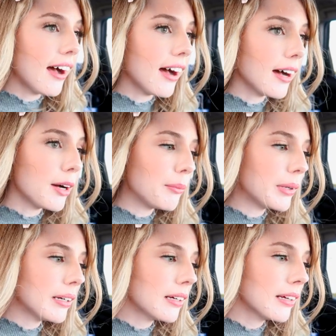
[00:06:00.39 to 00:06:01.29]

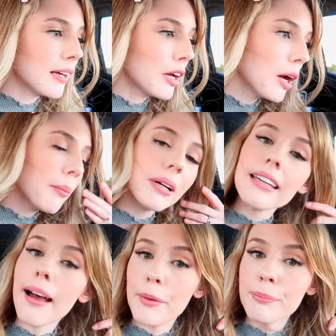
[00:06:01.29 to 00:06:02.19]
Um, but
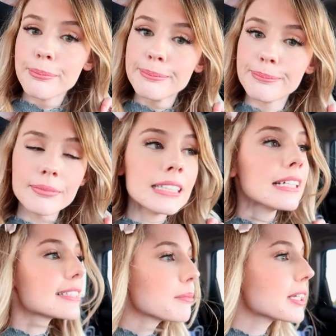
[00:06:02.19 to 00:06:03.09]
yeah,
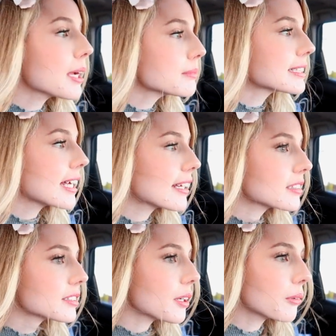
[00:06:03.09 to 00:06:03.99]
sometimes
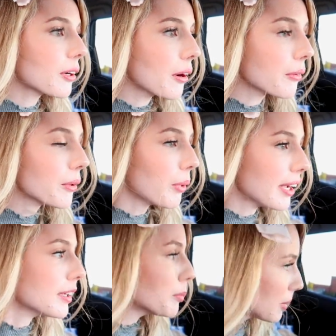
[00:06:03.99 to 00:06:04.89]
things don't go the
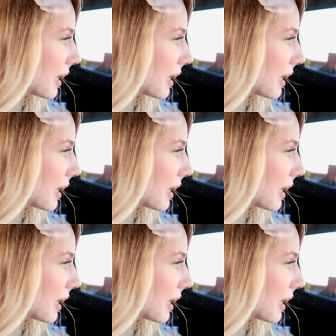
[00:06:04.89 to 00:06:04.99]
way you